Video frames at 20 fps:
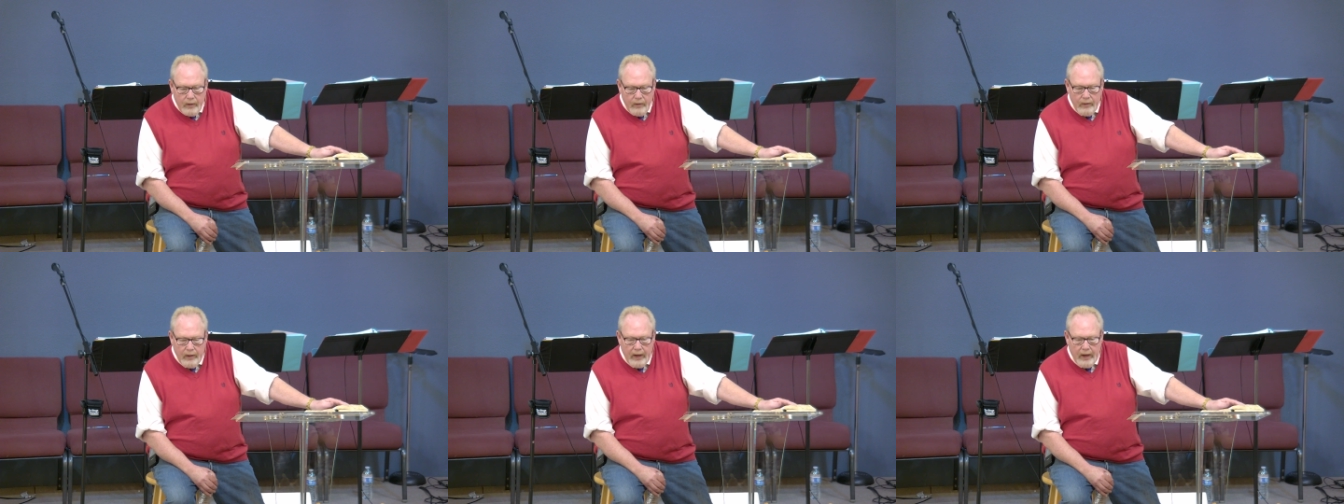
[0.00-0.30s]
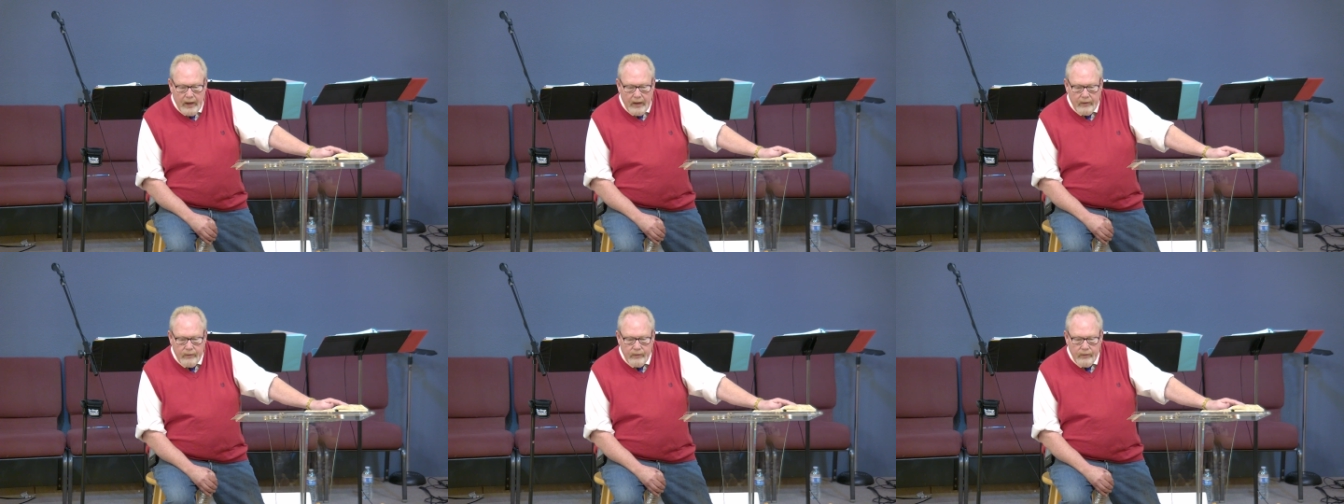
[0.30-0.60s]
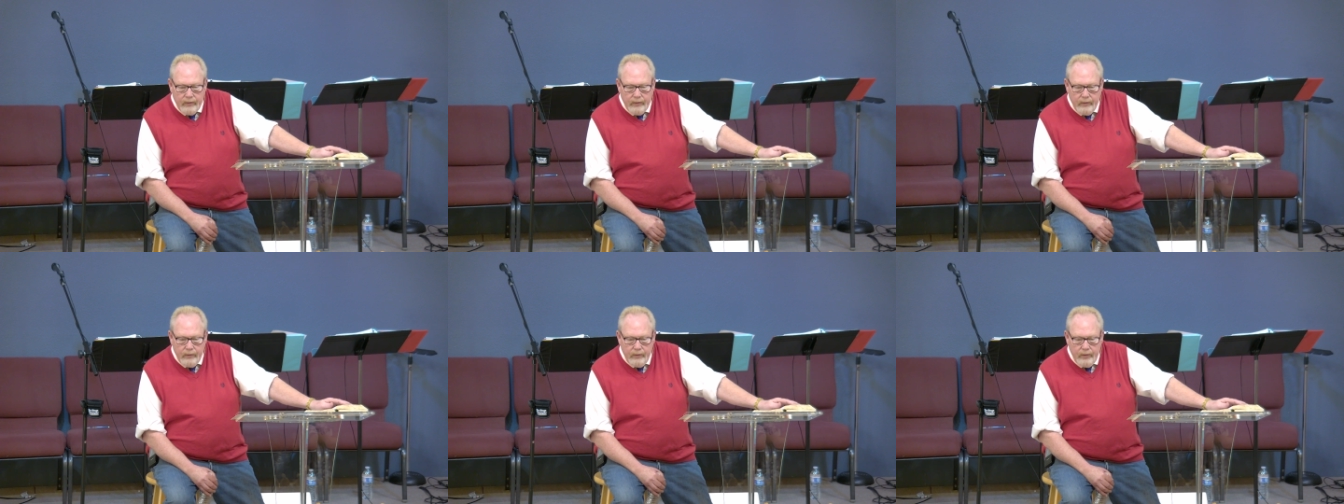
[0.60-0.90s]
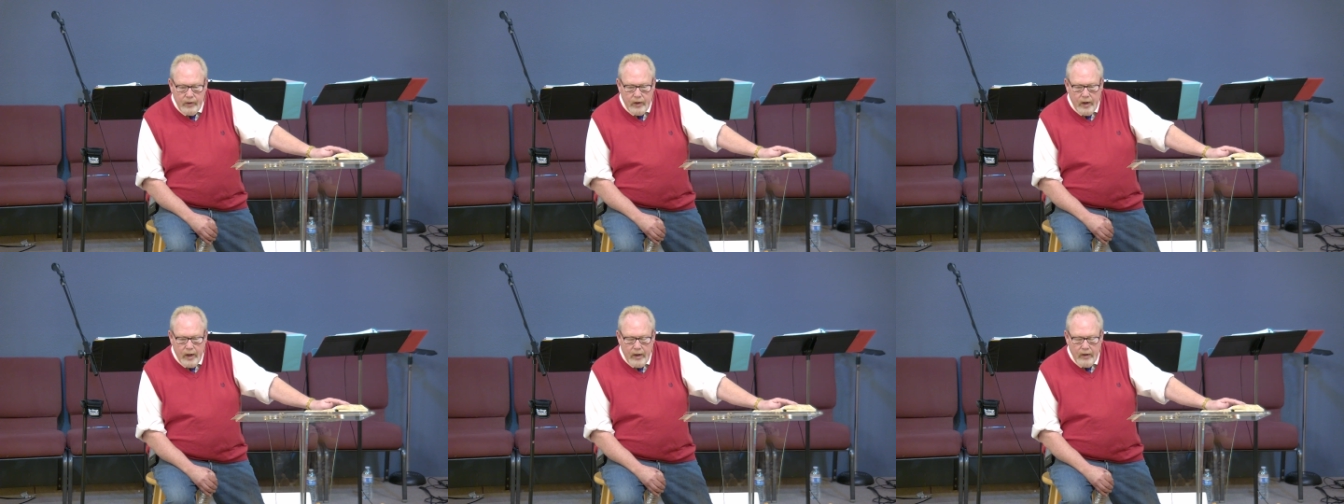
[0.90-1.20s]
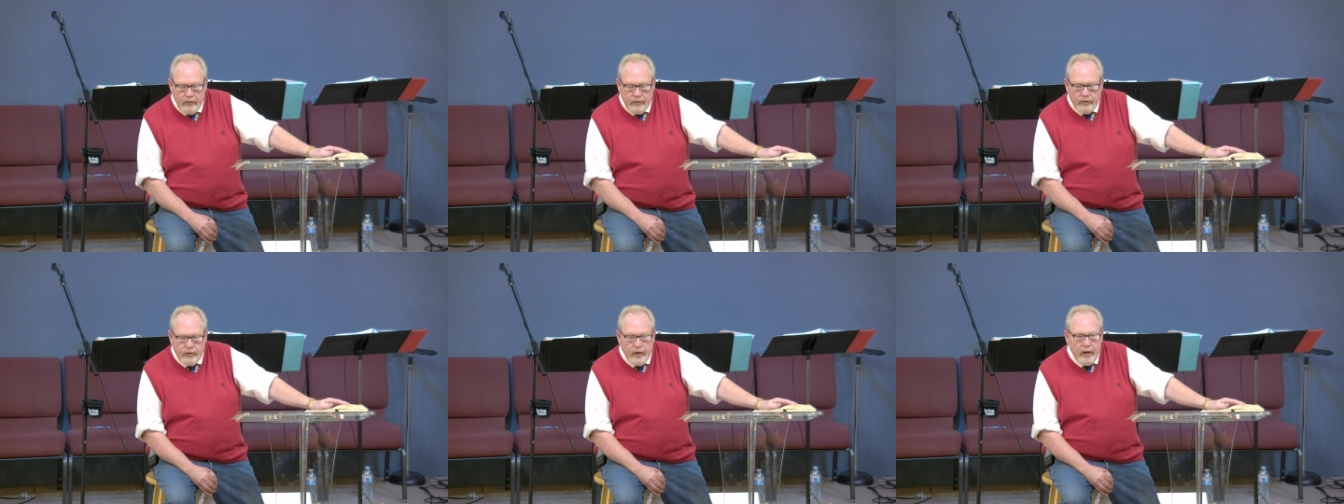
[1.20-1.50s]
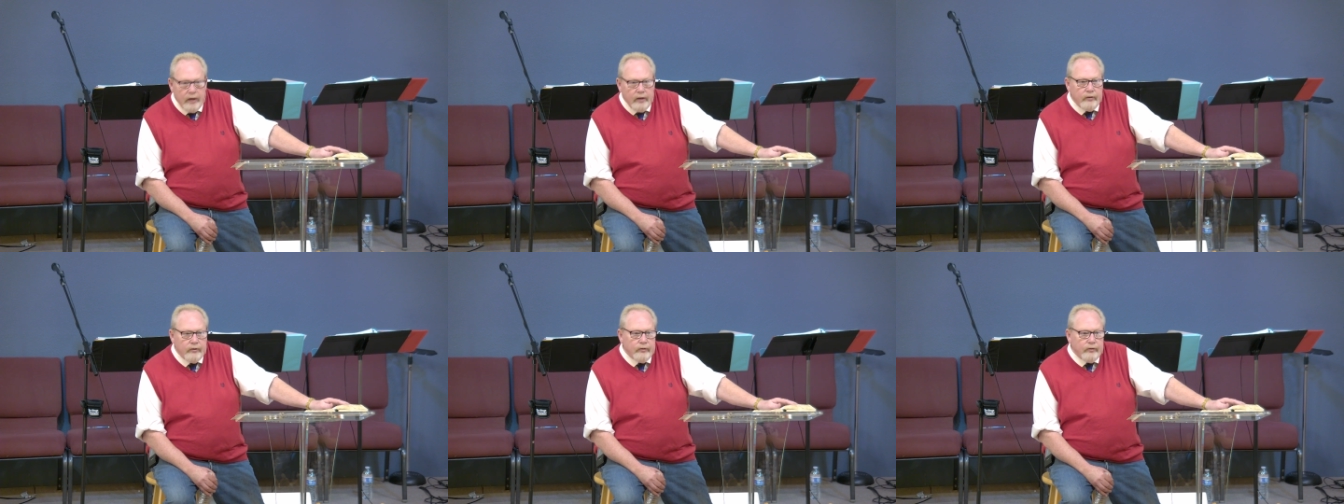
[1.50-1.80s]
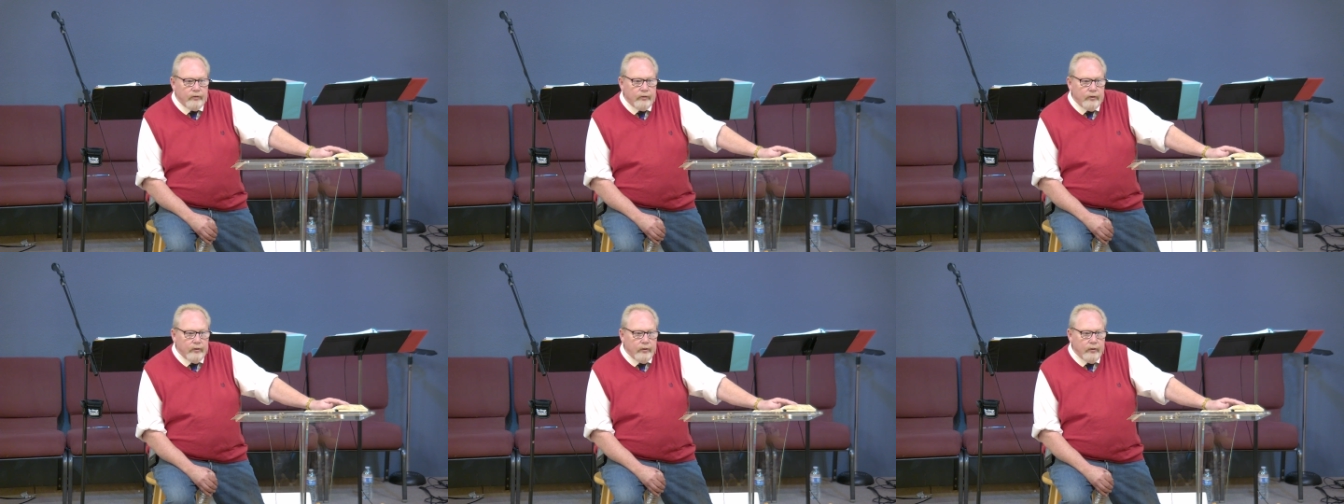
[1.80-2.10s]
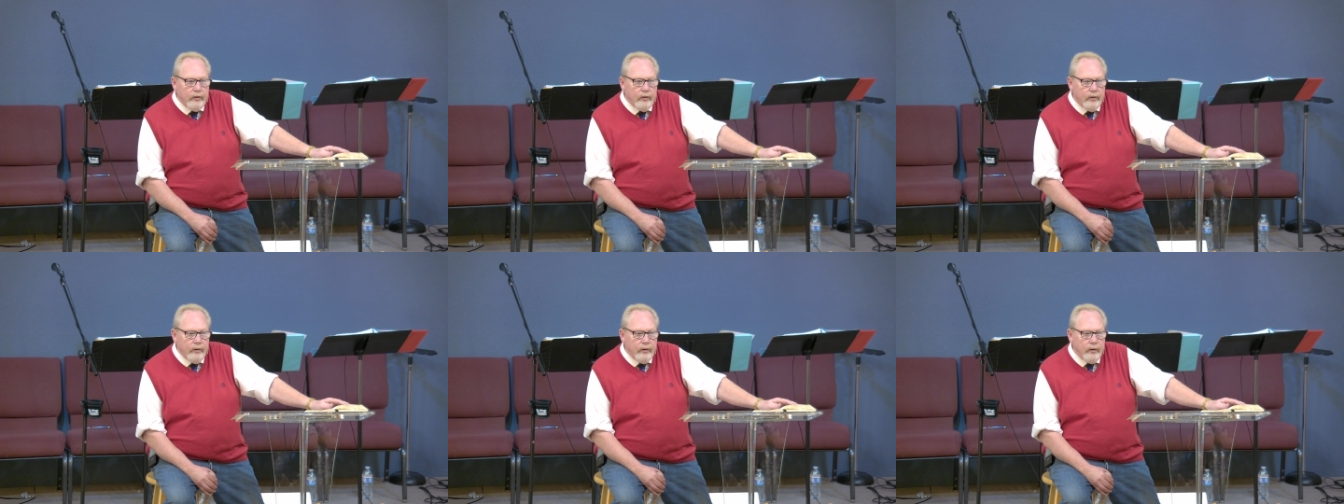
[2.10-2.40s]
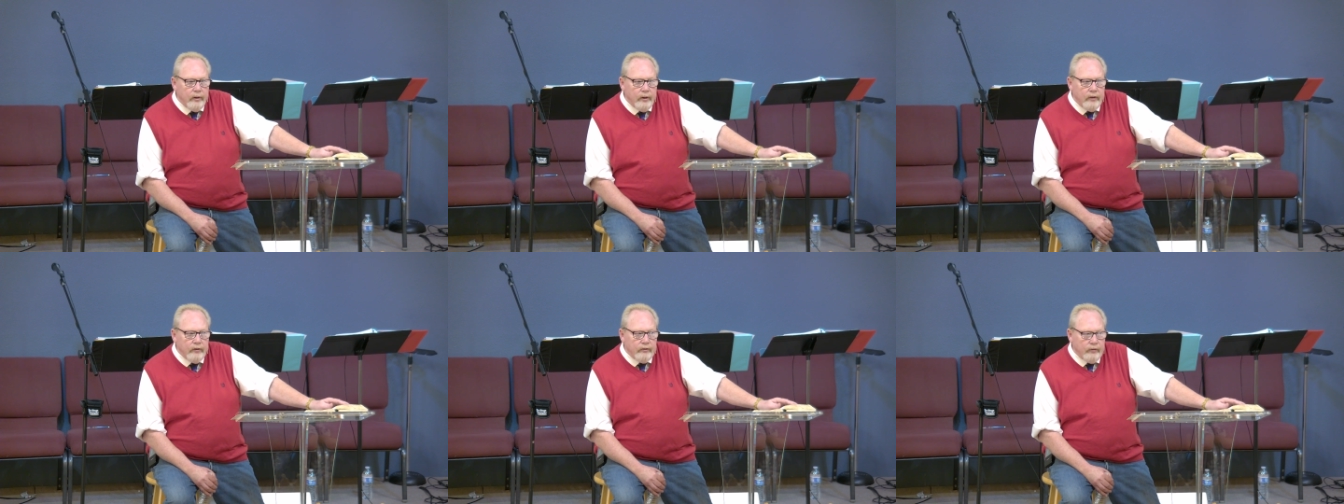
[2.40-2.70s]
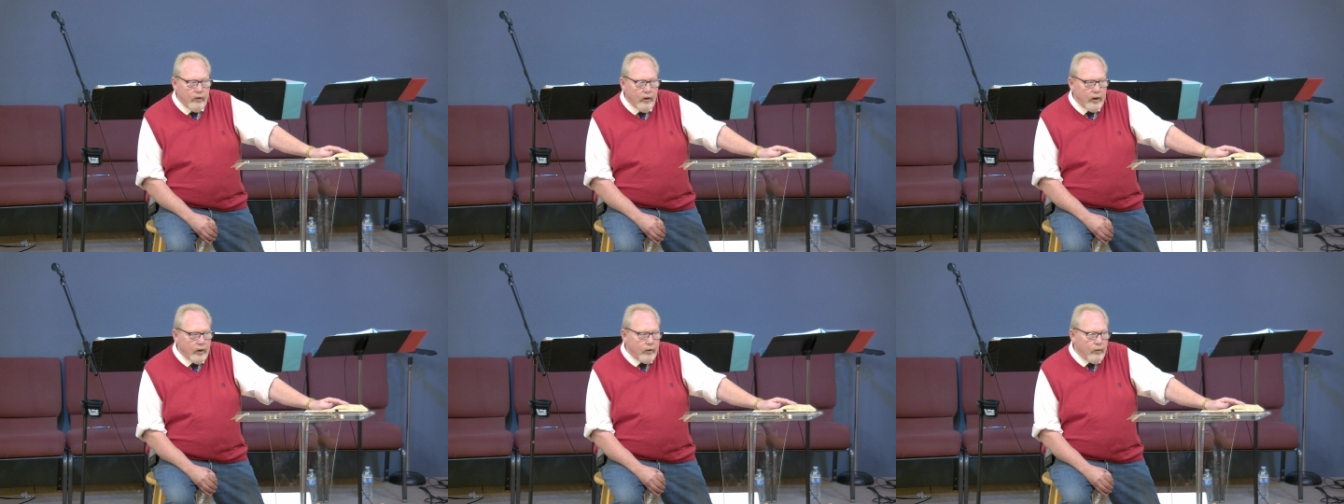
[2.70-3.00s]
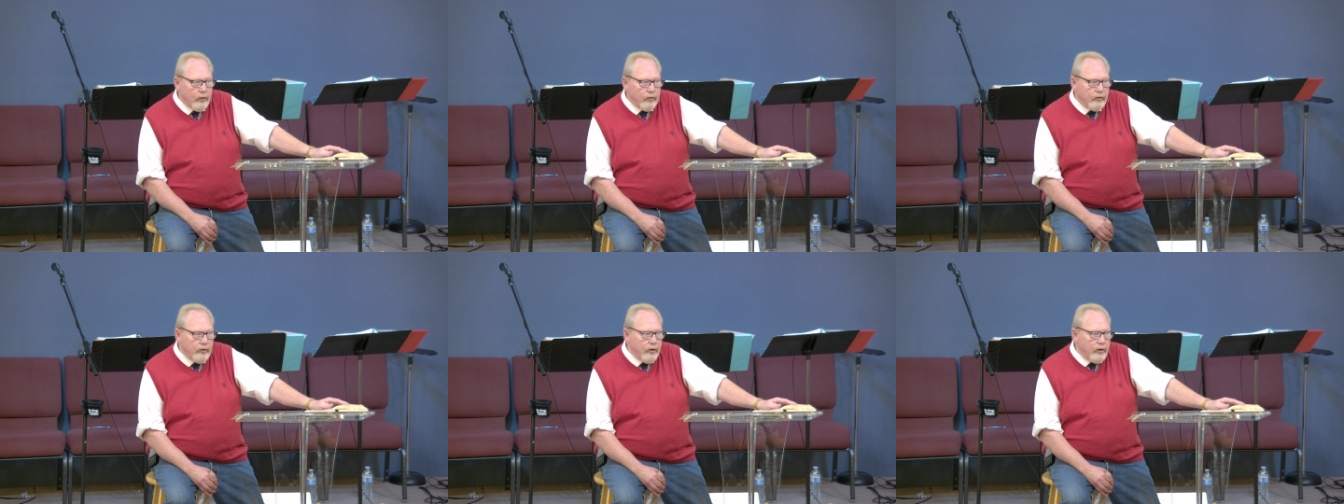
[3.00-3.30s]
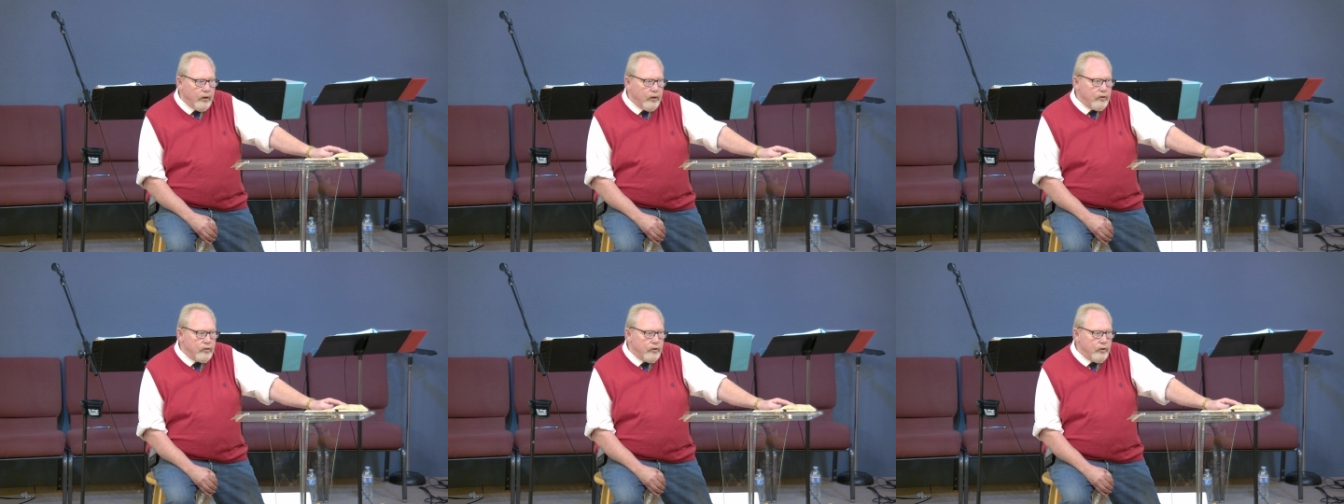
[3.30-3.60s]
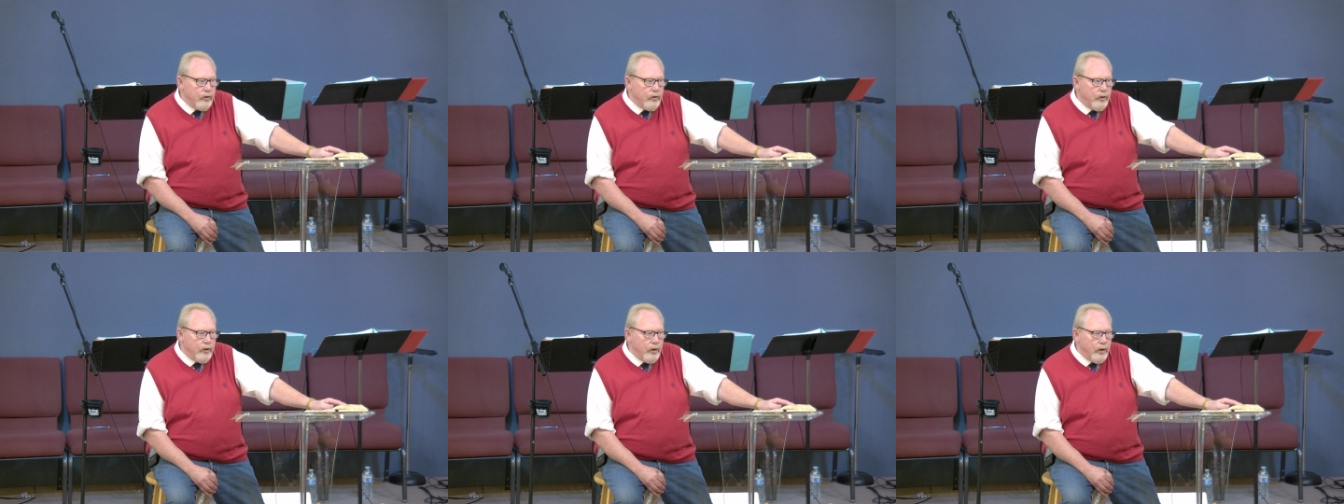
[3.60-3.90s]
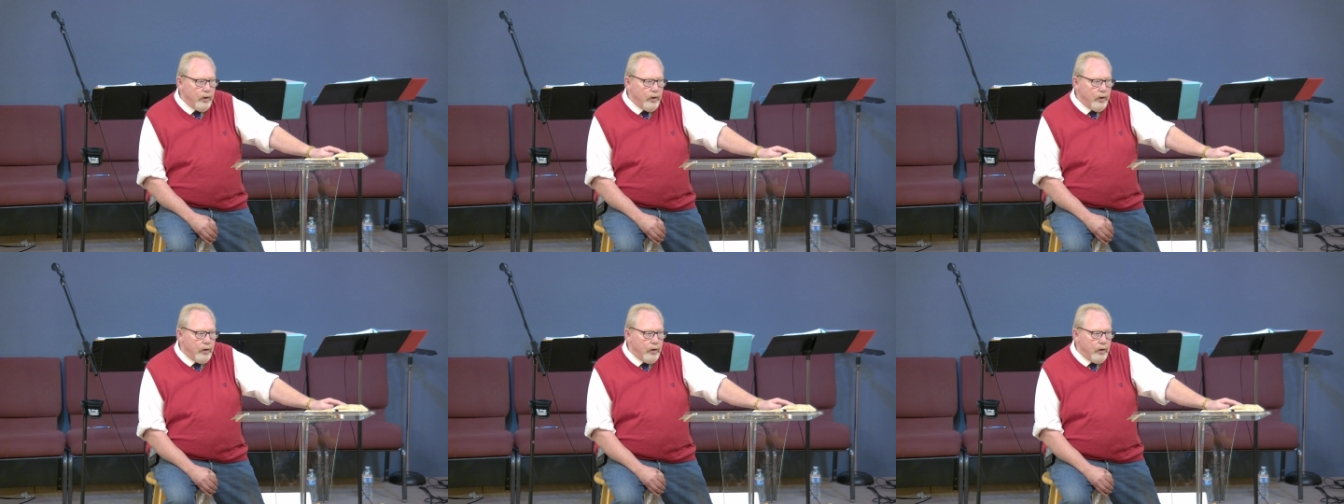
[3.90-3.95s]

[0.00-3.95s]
that the United States is not a Christian nation.